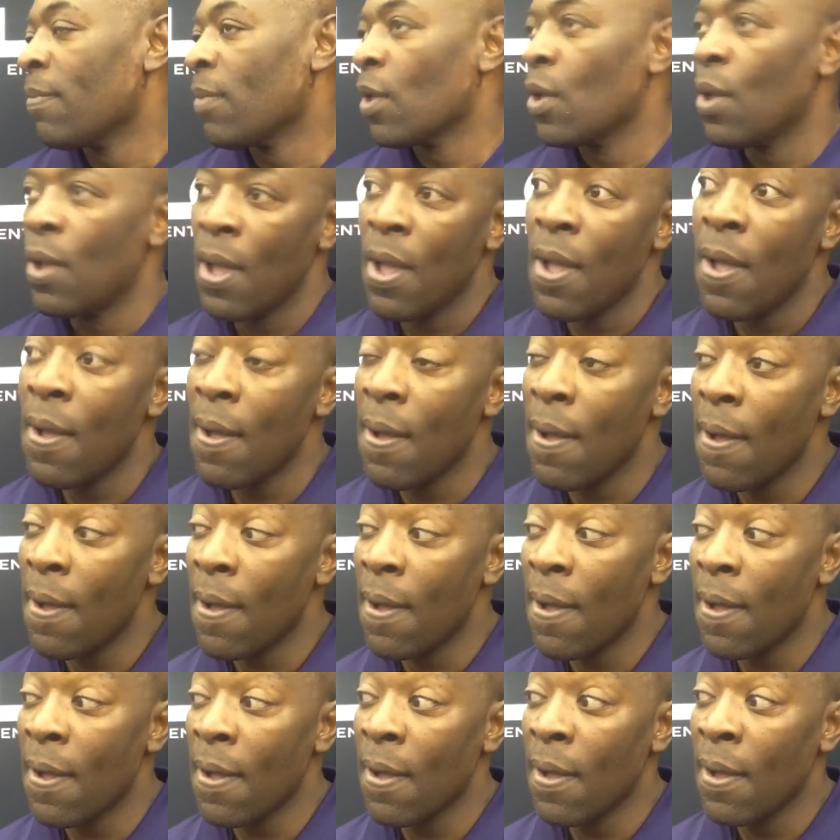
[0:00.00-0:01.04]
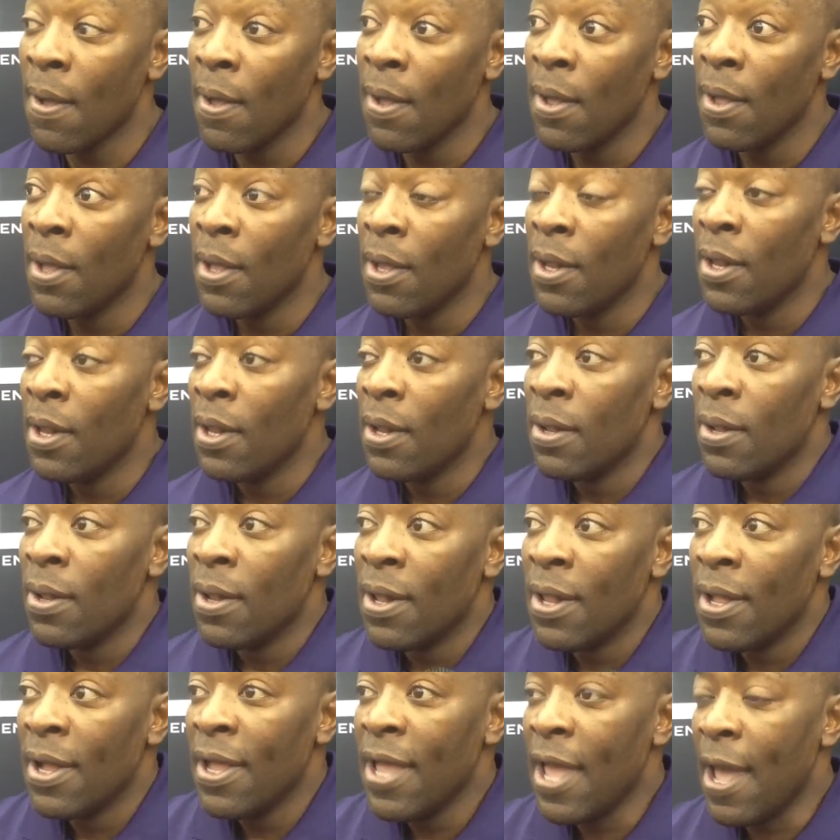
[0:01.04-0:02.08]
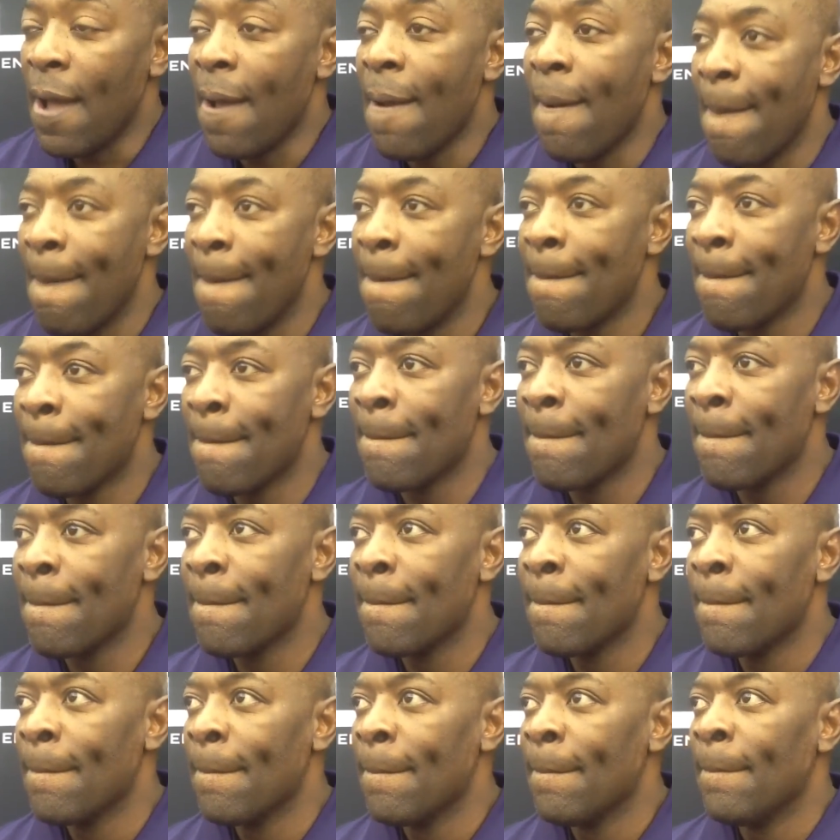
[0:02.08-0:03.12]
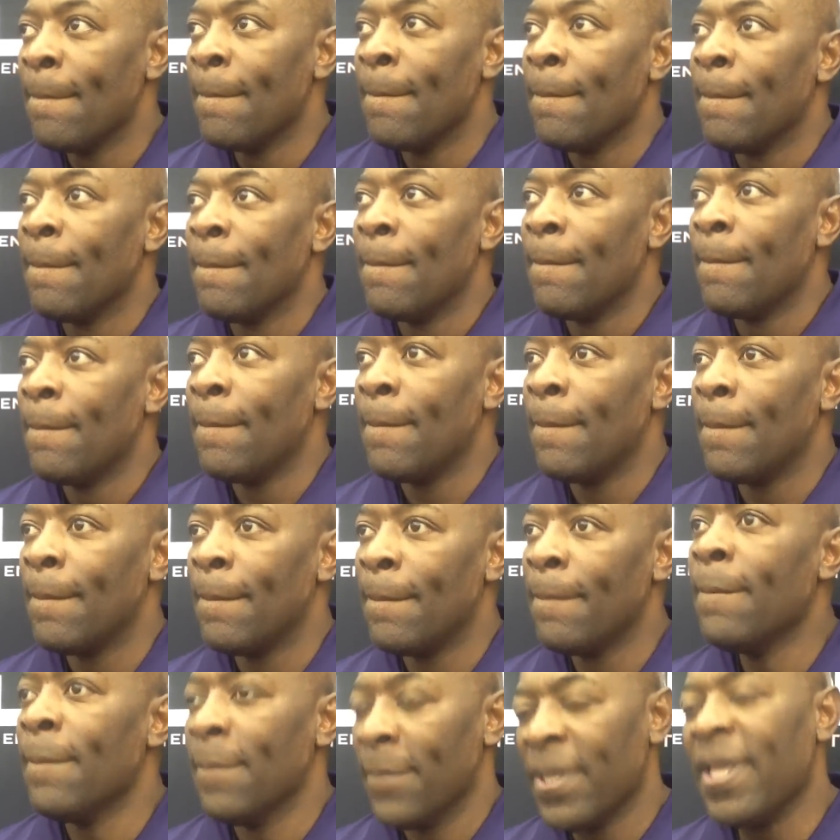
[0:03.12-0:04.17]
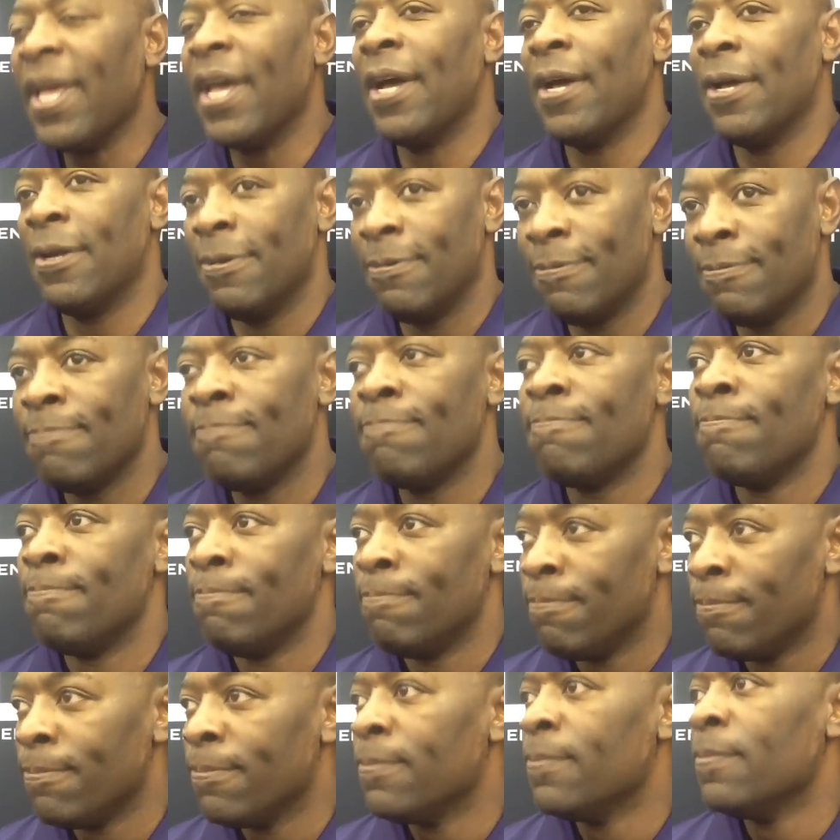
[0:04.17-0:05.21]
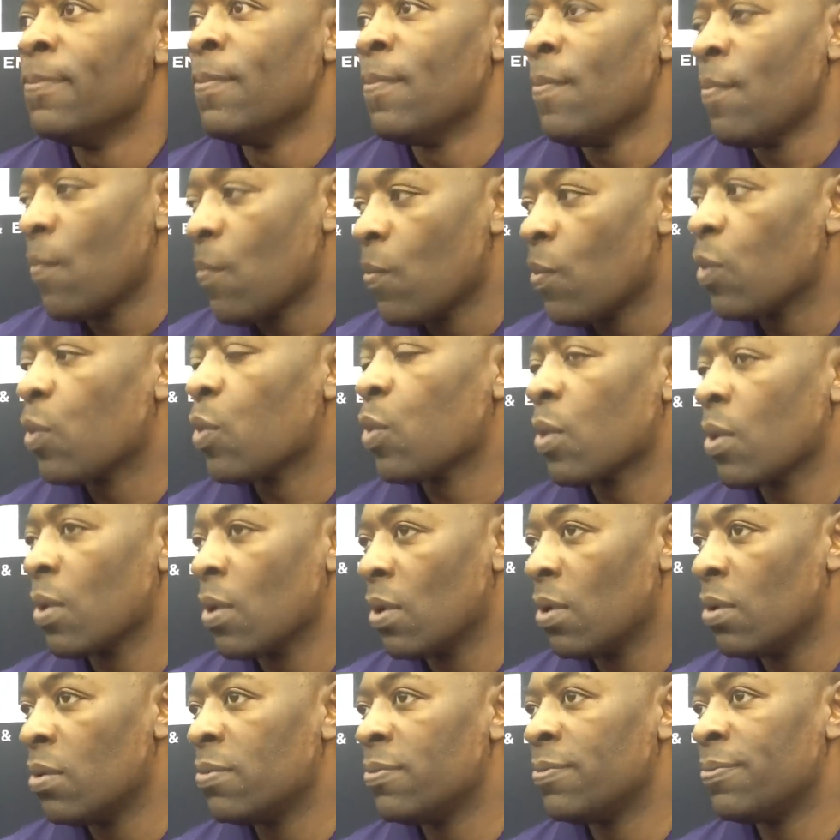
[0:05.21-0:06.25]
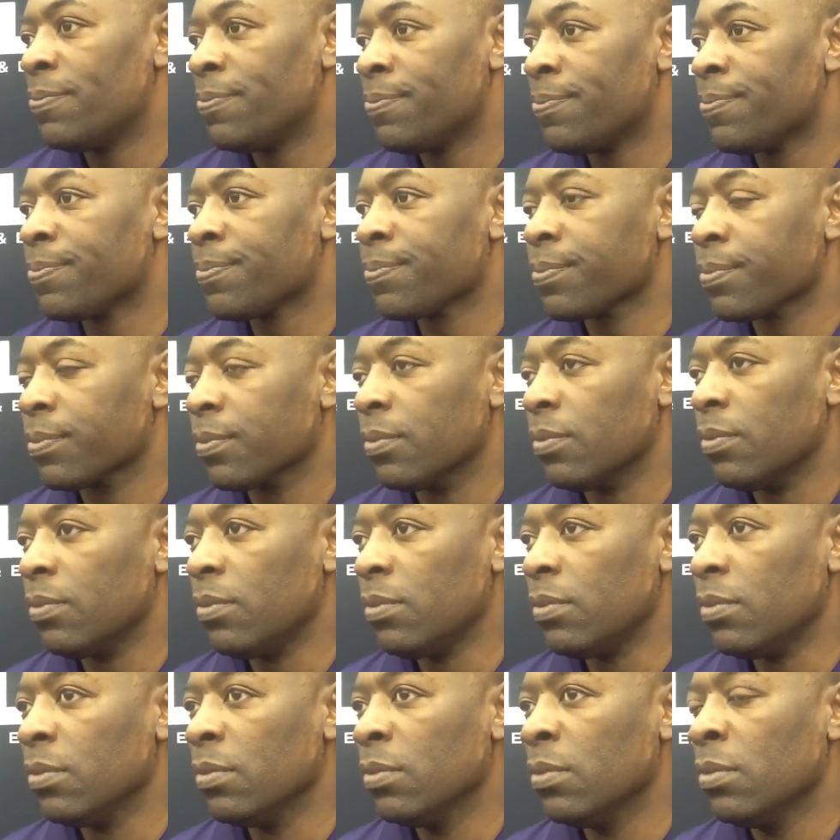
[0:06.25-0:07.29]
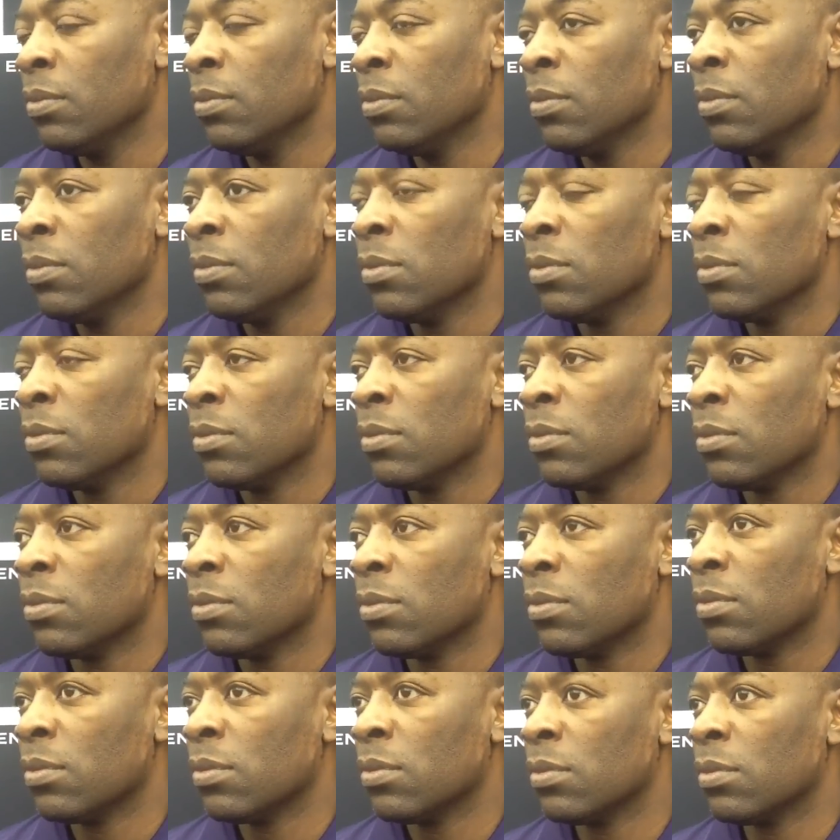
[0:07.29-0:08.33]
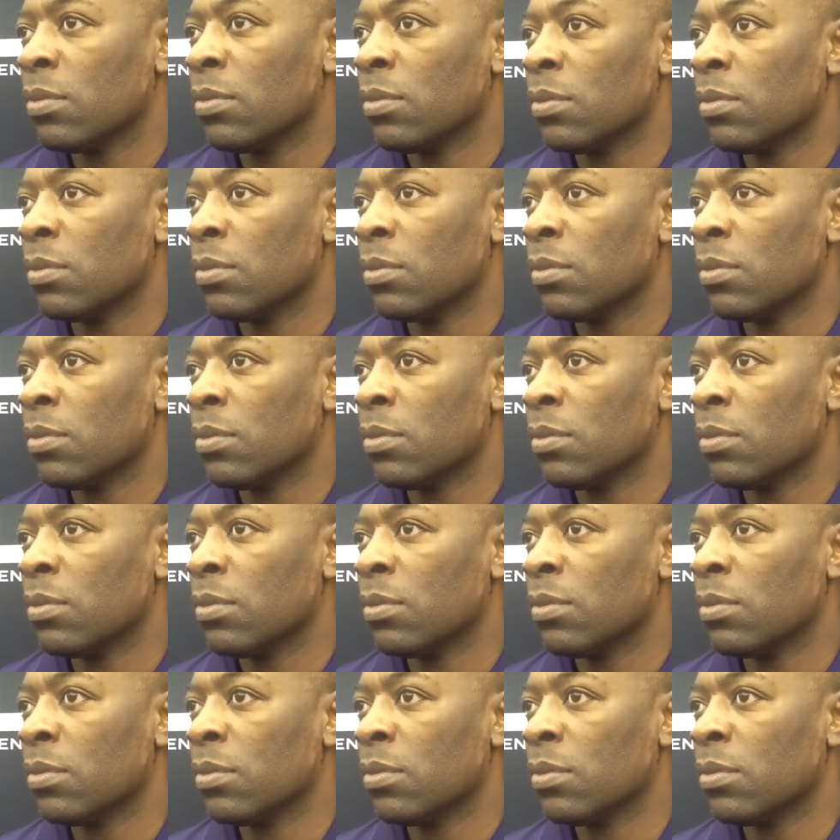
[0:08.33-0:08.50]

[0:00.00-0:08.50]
You know, going into tomorrow's game, I mean, obviously all the stuff happening over the last week, you know, do you feel like it's important to come in and